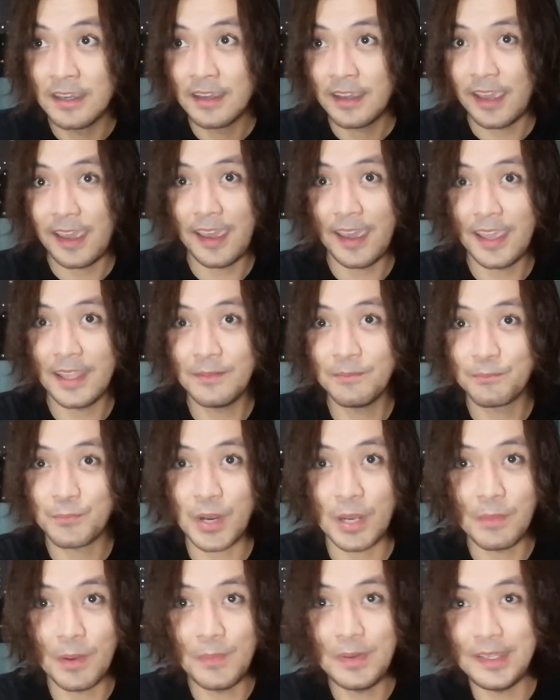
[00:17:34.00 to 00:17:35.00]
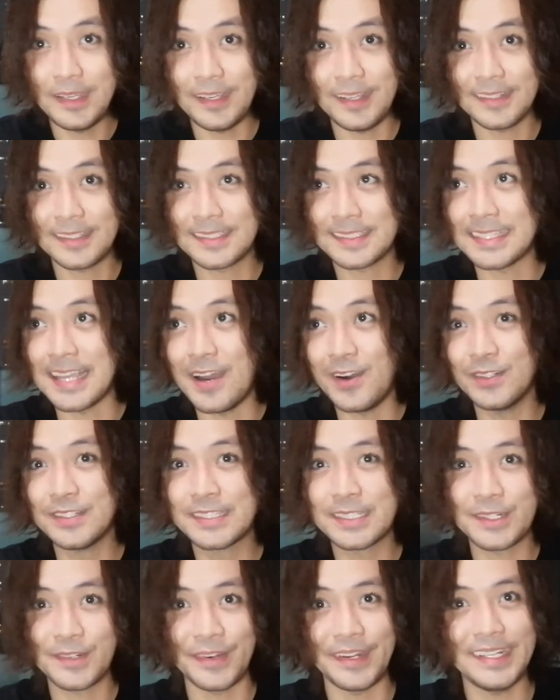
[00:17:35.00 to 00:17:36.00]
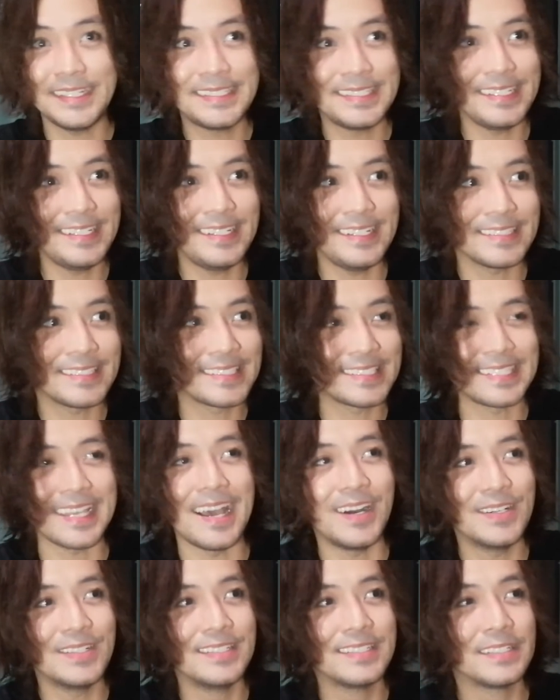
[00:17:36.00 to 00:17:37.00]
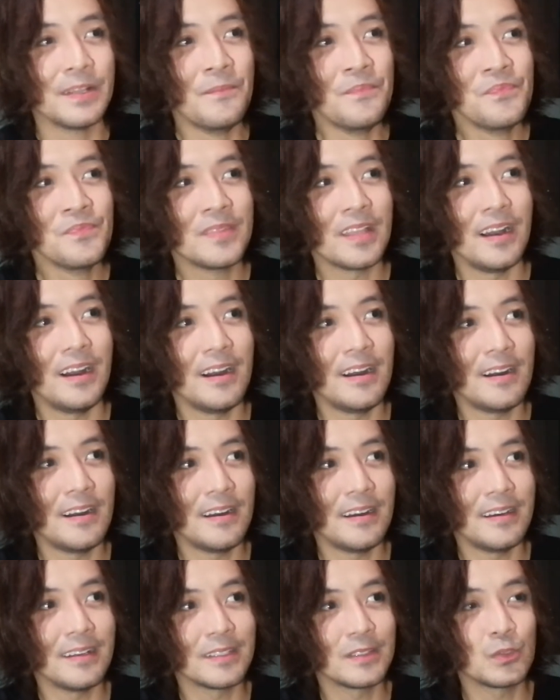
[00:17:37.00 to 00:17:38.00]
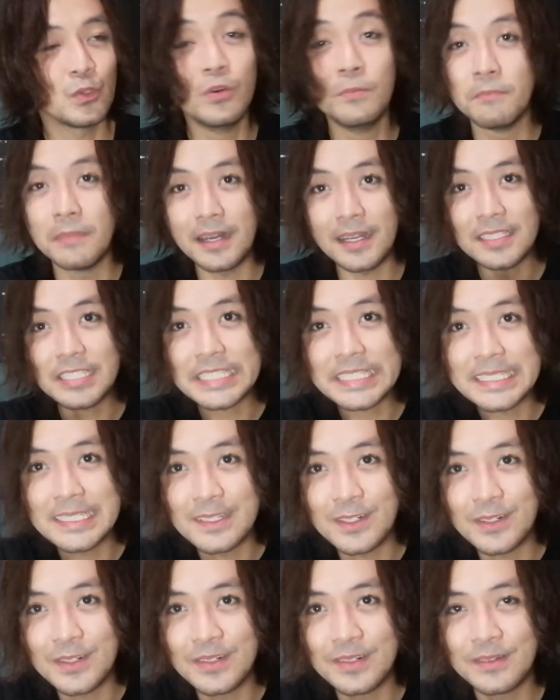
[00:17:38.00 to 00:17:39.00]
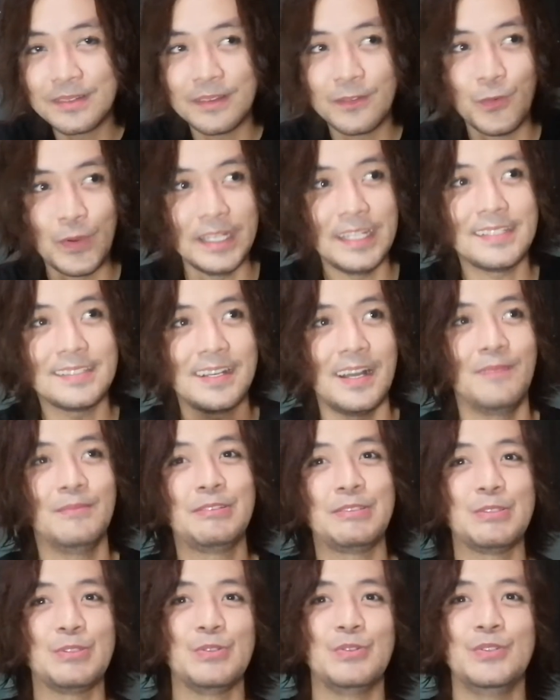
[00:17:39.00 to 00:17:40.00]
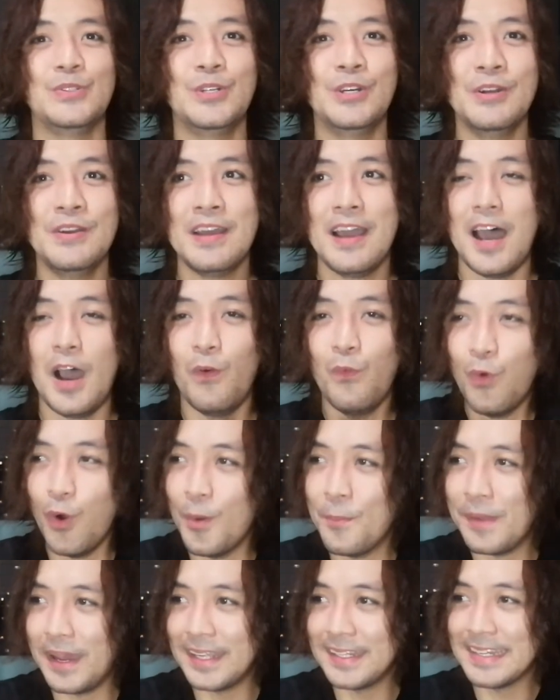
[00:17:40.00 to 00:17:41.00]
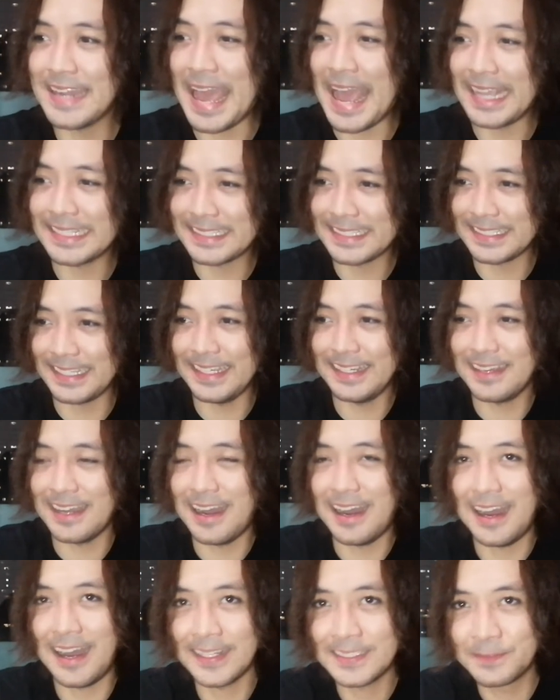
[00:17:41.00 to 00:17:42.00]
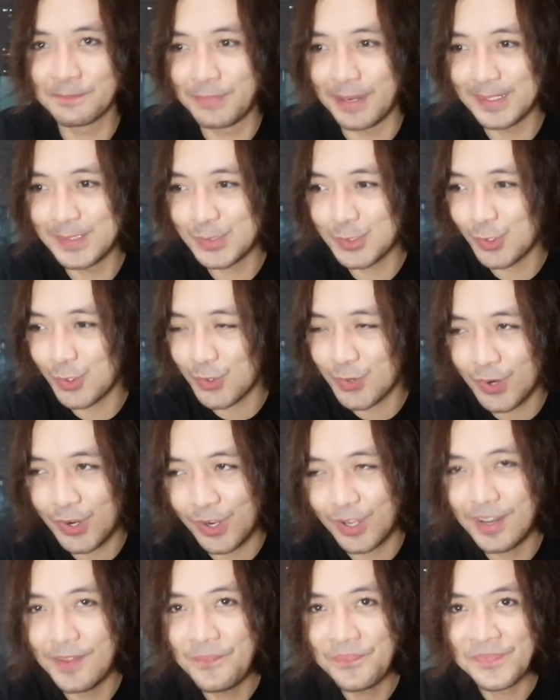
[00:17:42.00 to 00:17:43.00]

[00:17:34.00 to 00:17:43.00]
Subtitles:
And probably it sounds crazy, it sounds too much when it comes to a woman asking a husband to crawl